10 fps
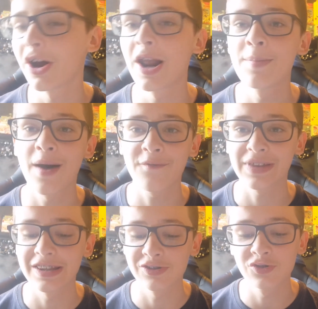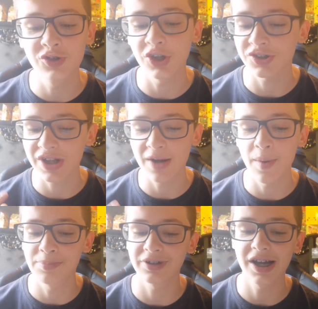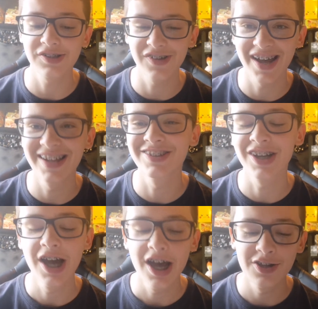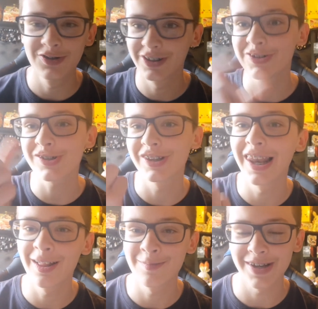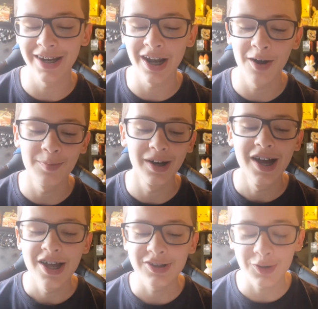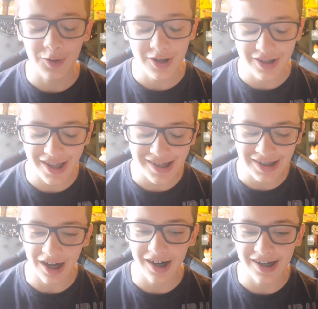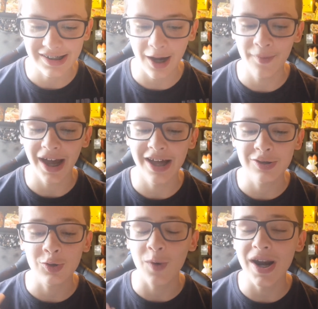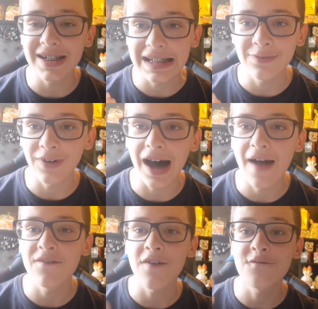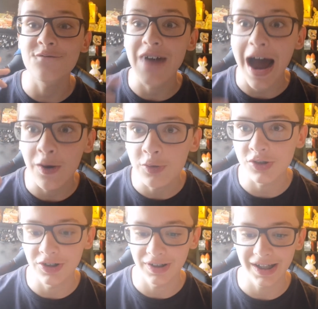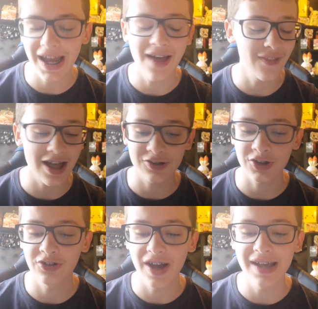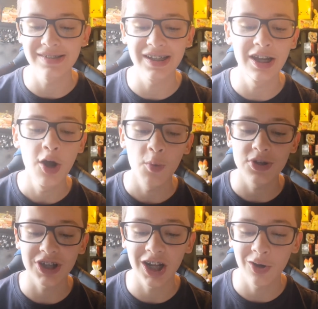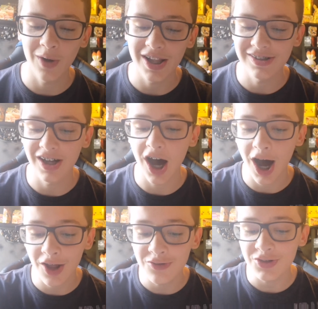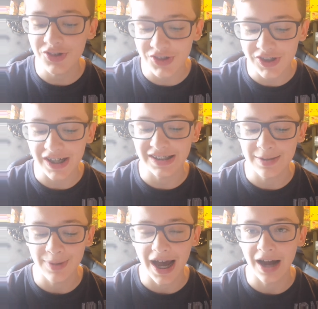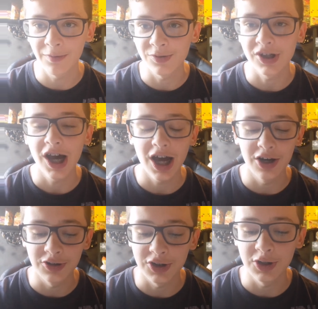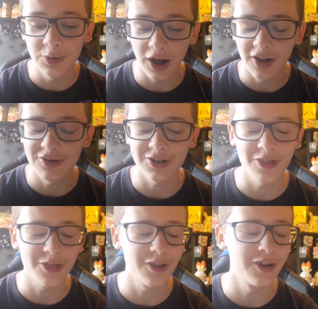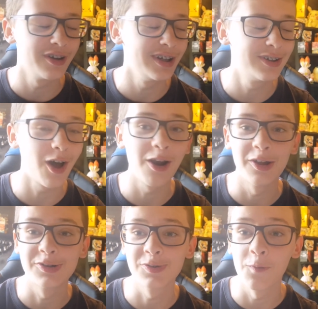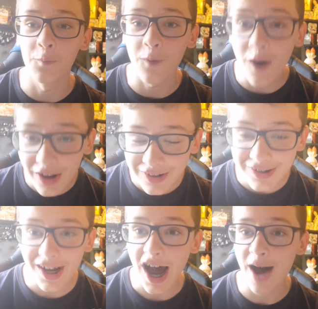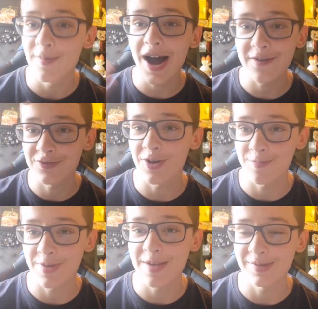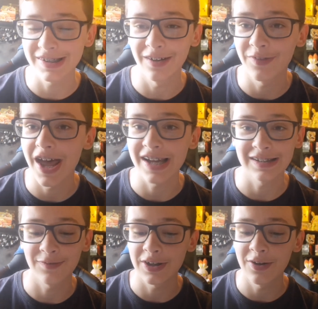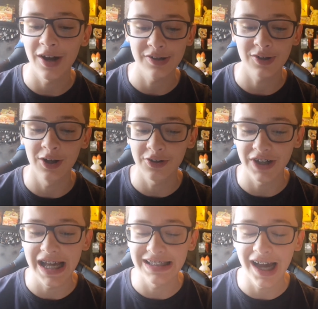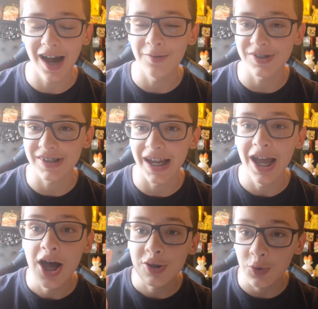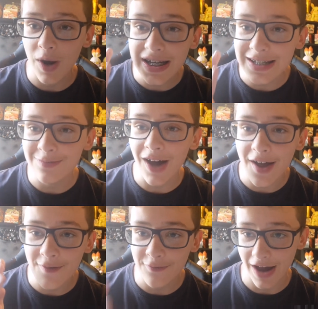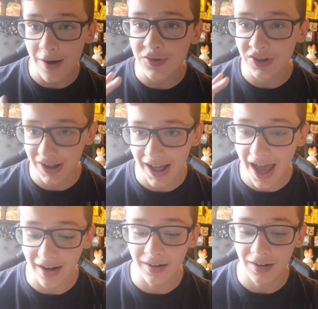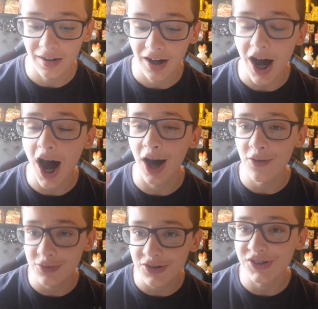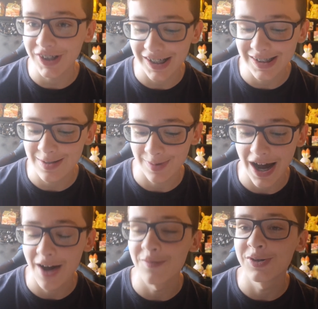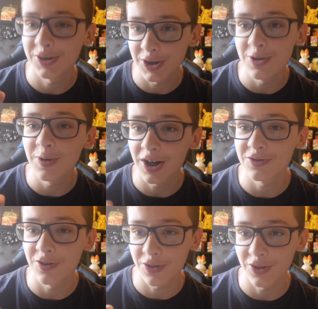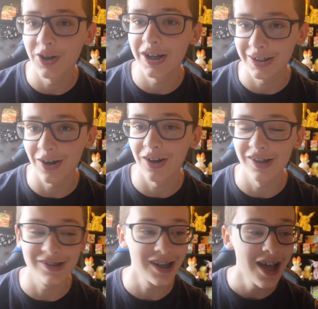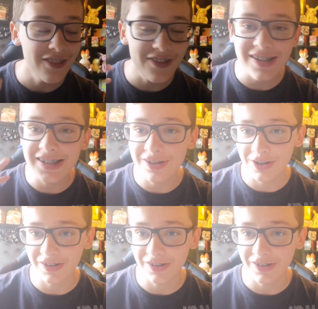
on it, but I think this is just down my price range, just a little bit, you know. But this card is coming out at 25,000 thousand yen. That's crazy, which then equates to £160 and $230. What? I might have to repeat myself there because I think you guys are going crazy. I was saying 25,000 yen. £160, $230. This is